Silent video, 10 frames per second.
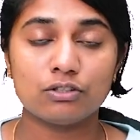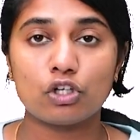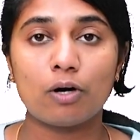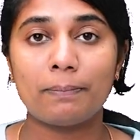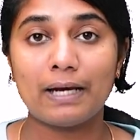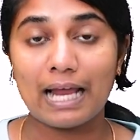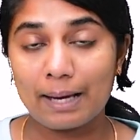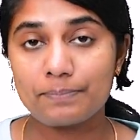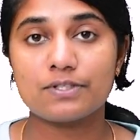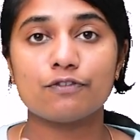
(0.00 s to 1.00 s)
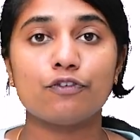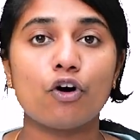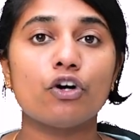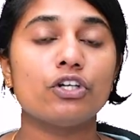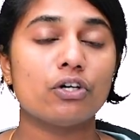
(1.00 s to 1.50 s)
top labs
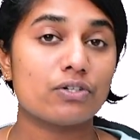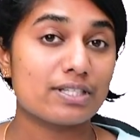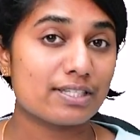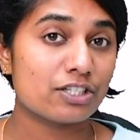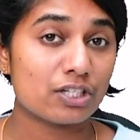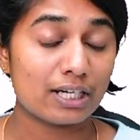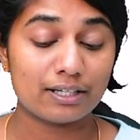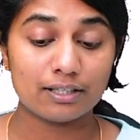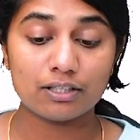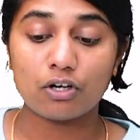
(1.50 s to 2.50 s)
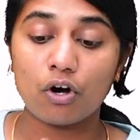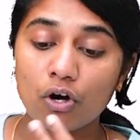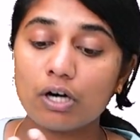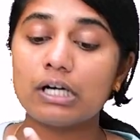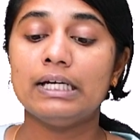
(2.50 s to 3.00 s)
for your research career,
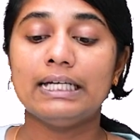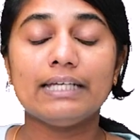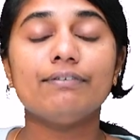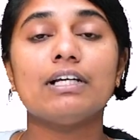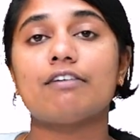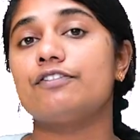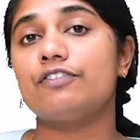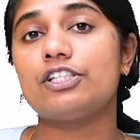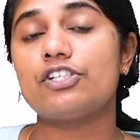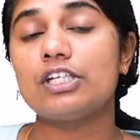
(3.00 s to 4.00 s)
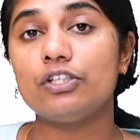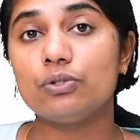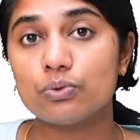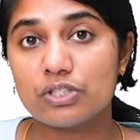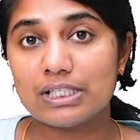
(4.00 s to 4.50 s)
or even after finishing
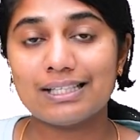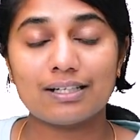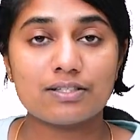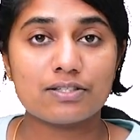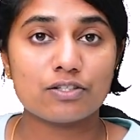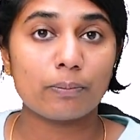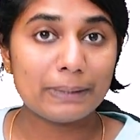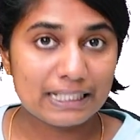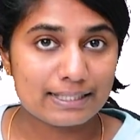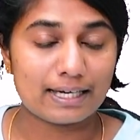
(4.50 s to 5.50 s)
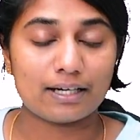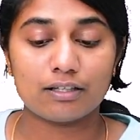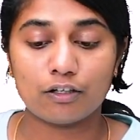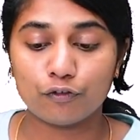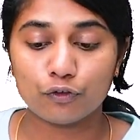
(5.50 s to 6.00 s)
UG, that is your
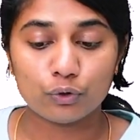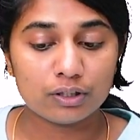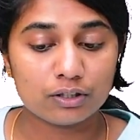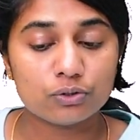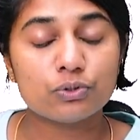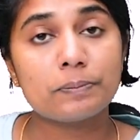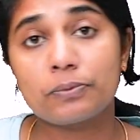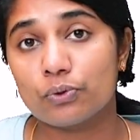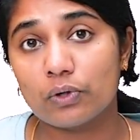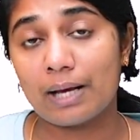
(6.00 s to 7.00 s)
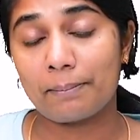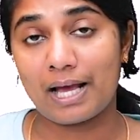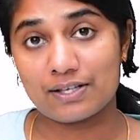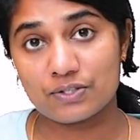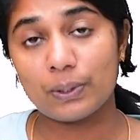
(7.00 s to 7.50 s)
B.Tech, a 4-year UG program
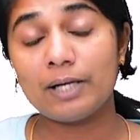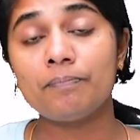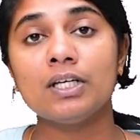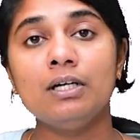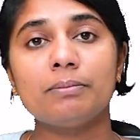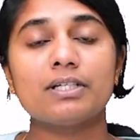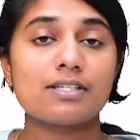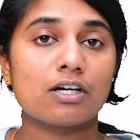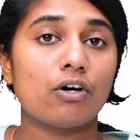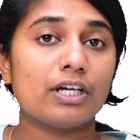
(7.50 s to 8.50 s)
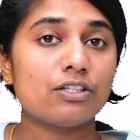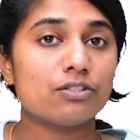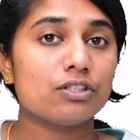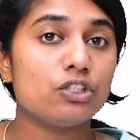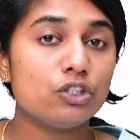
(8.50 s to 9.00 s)
as well, because
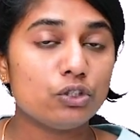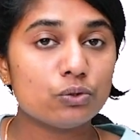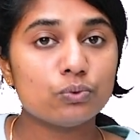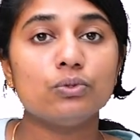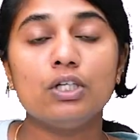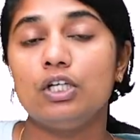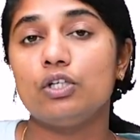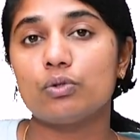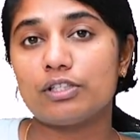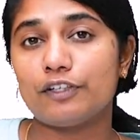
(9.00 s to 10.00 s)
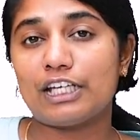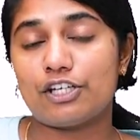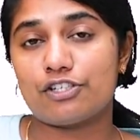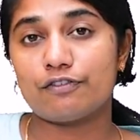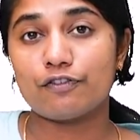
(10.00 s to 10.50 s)
according to the new
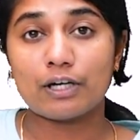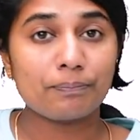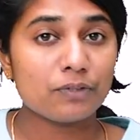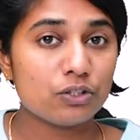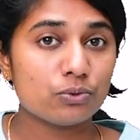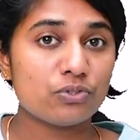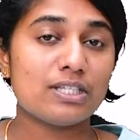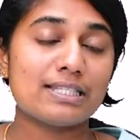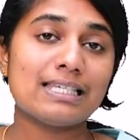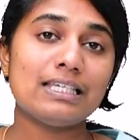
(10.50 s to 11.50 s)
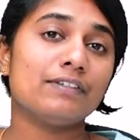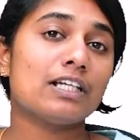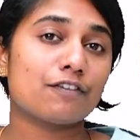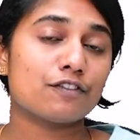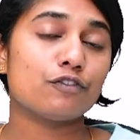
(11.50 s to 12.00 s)
notification from the UGC,
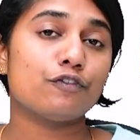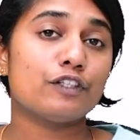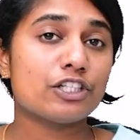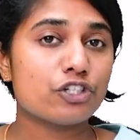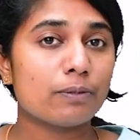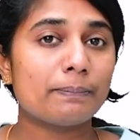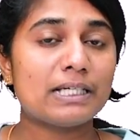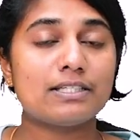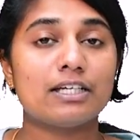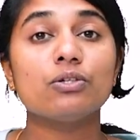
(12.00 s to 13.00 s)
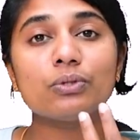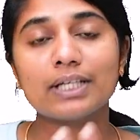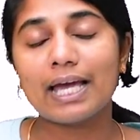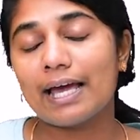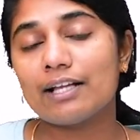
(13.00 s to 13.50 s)
even after you finish your B.Tech, you
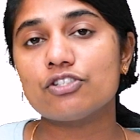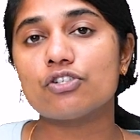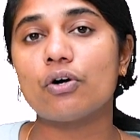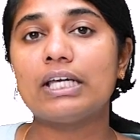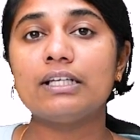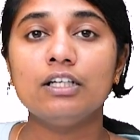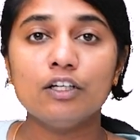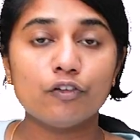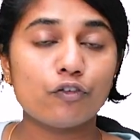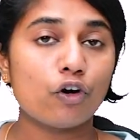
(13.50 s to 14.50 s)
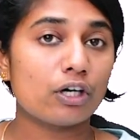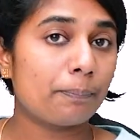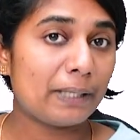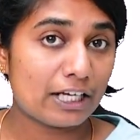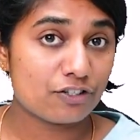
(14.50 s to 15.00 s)
can join for
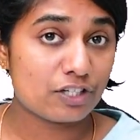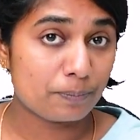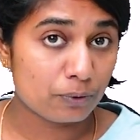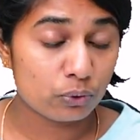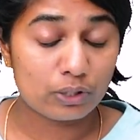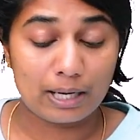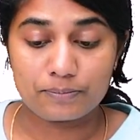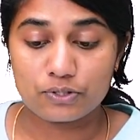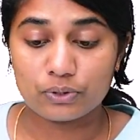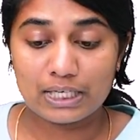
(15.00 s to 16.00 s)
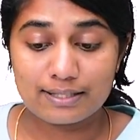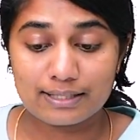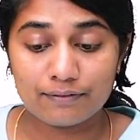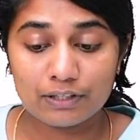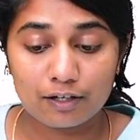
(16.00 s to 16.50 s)
a PhD program. So
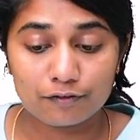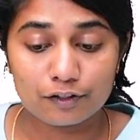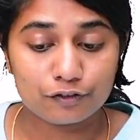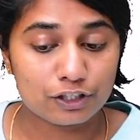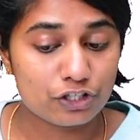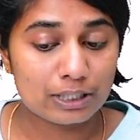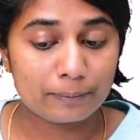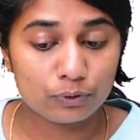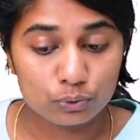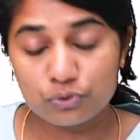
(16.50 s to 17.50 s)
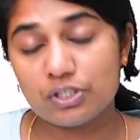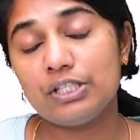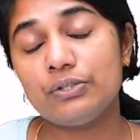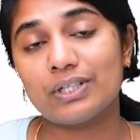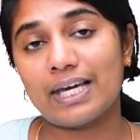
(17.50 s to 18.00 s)
yes, even after finishing UG,
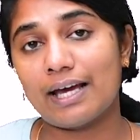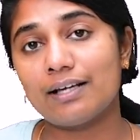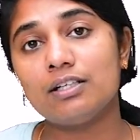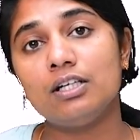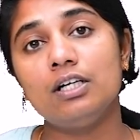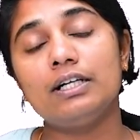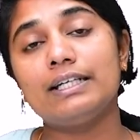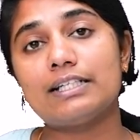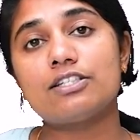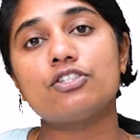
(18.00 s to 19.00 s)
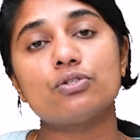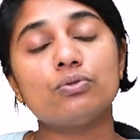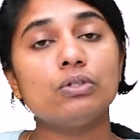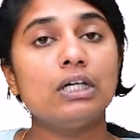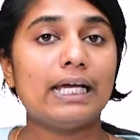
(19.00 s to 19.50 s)
you can get
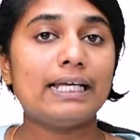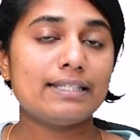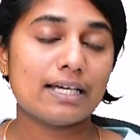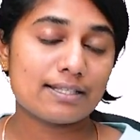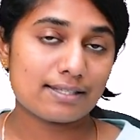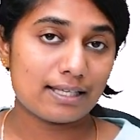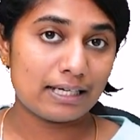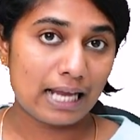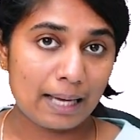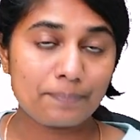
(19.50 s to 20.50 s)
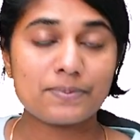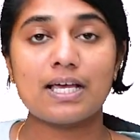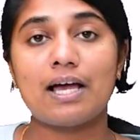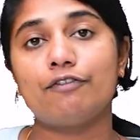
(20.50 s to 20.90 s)
into India's labs